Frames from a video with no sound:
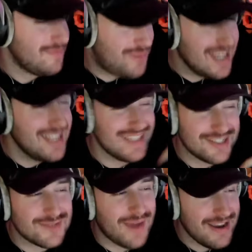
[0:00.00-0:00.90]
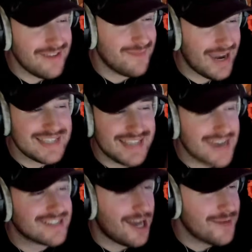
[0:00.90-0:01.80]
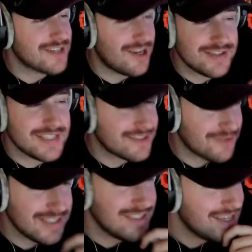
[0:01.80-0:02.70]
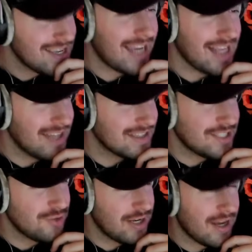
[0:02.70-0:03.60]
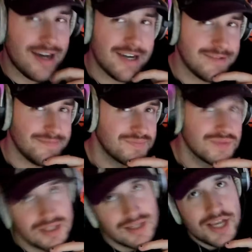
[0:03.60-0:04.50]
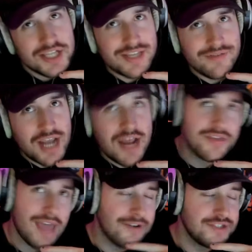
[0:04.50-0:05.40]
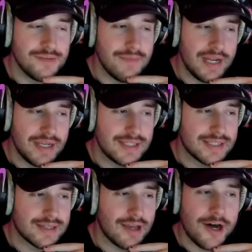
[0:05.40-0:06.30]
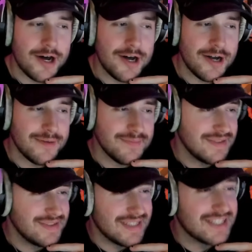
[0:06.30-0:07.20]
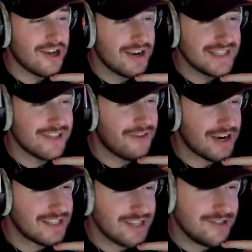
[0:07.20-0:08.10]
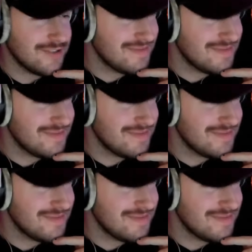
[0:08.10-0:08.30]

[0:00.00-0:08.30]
This was my exact top song was this one. I listened to it 78,000 minutes. This song is the fucking goat.